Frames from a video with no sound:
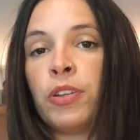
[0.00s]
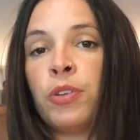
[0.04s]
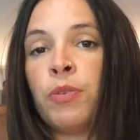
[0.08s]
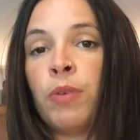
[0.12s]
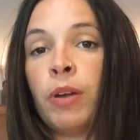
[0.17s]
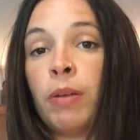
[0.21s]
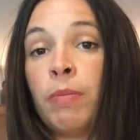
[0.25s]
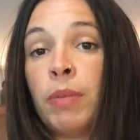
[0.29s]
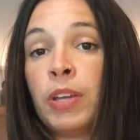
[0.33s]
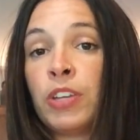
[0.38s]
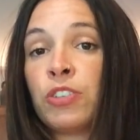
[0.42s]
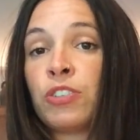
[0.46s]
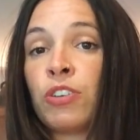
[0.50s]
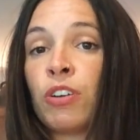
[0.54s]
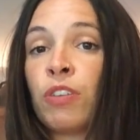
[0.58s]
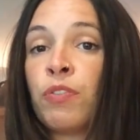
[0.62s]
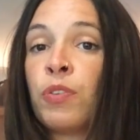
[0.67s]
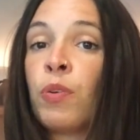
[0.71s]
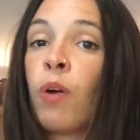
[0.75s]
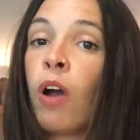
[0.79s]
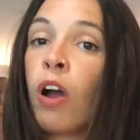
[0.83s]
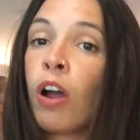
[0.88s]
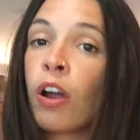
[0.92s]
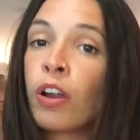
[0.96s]
You want to make sure if
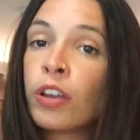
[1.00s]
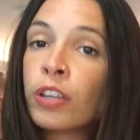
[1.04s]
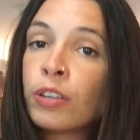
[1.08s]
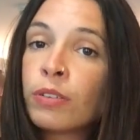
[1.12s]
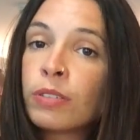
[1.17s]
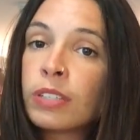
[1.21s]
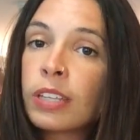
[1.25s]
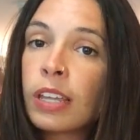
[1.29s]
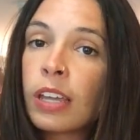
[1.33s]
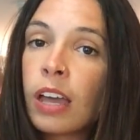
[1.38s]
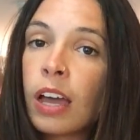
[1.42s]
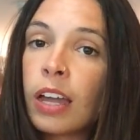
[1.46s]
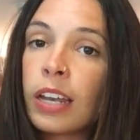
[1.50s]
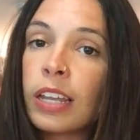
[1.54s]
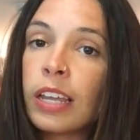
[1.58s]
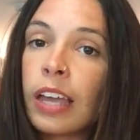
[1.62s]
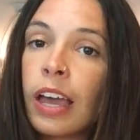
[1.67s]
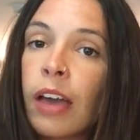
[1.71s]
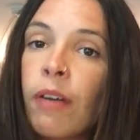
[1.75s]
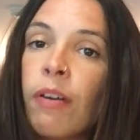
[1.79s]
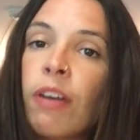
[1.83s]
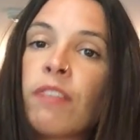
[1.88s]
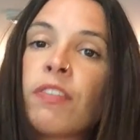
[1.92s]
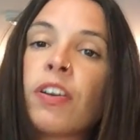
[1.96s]
you are using honey,
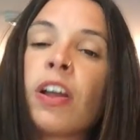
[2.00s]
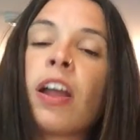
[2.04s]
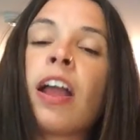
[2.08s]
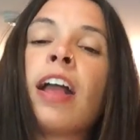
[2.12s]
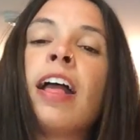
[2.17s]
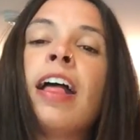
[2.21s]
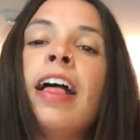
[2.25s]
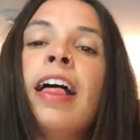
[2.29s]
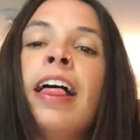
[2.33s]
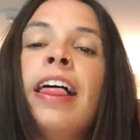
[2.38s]
however,